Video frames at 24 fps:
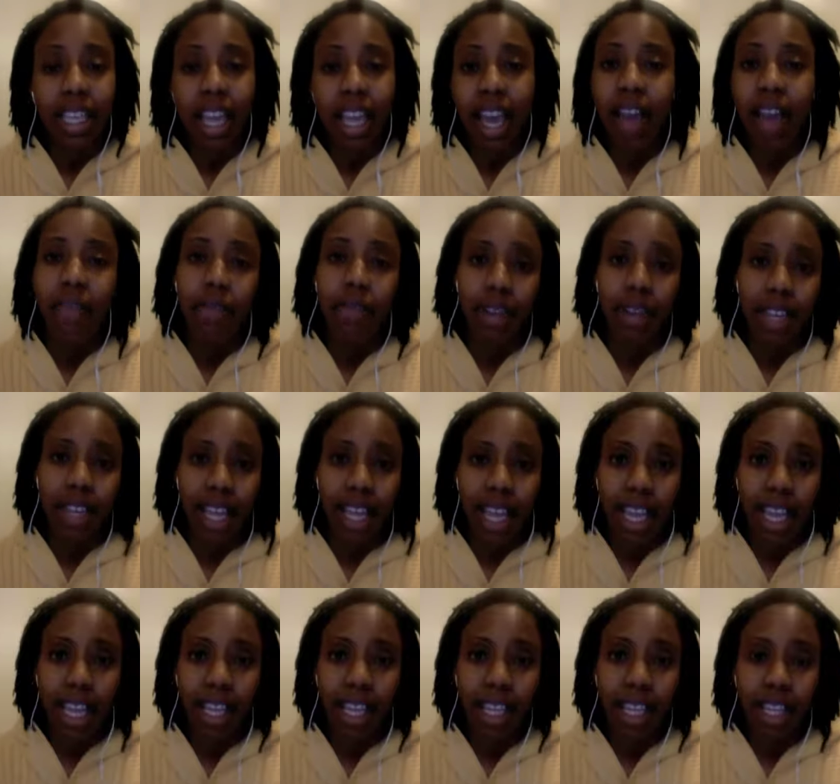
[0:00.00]
every
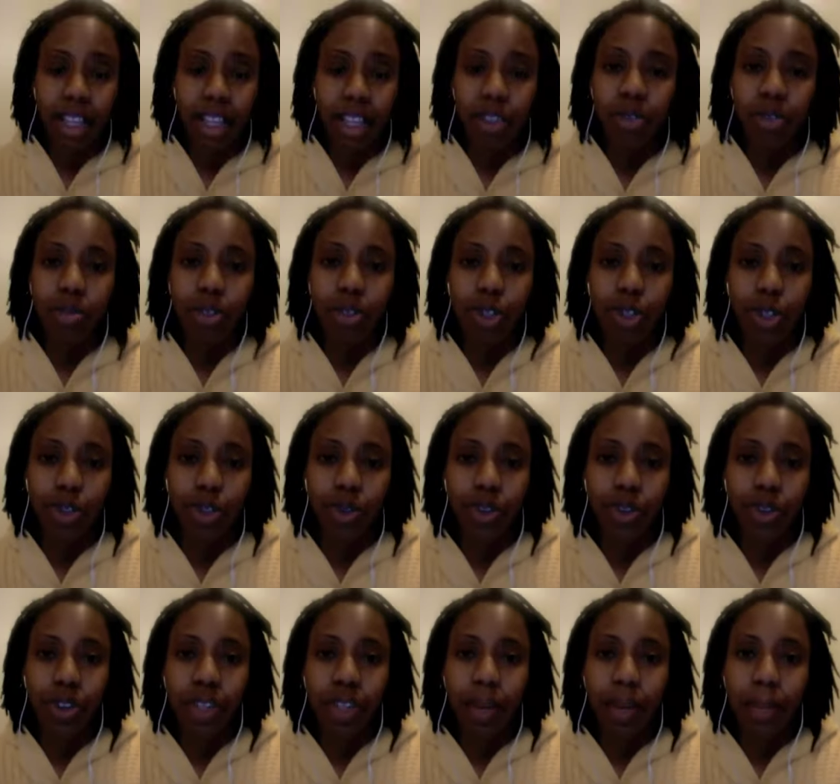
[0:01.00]
day to
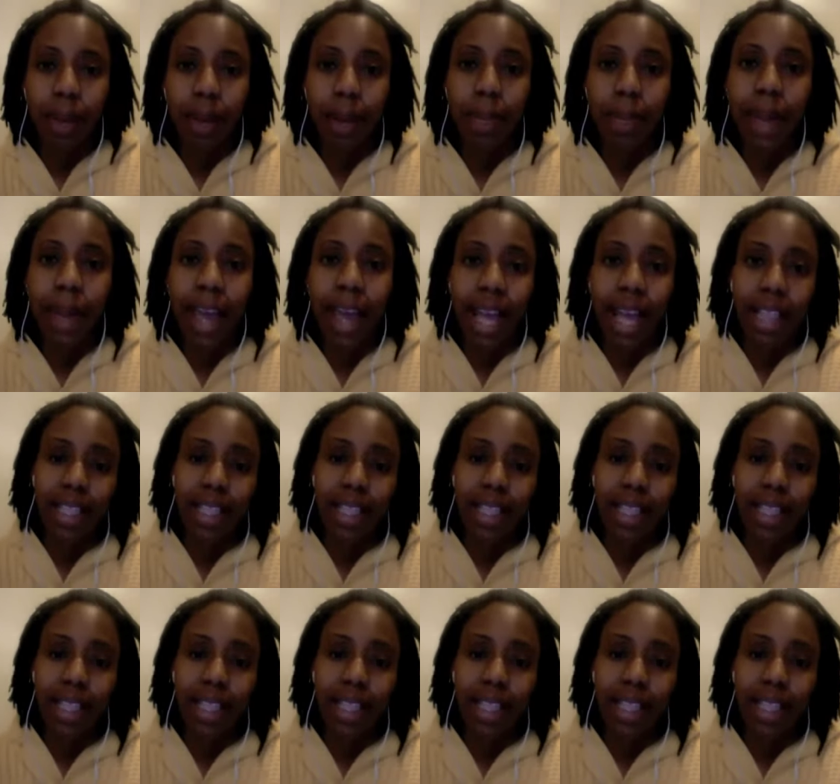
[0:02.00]
ensure that my path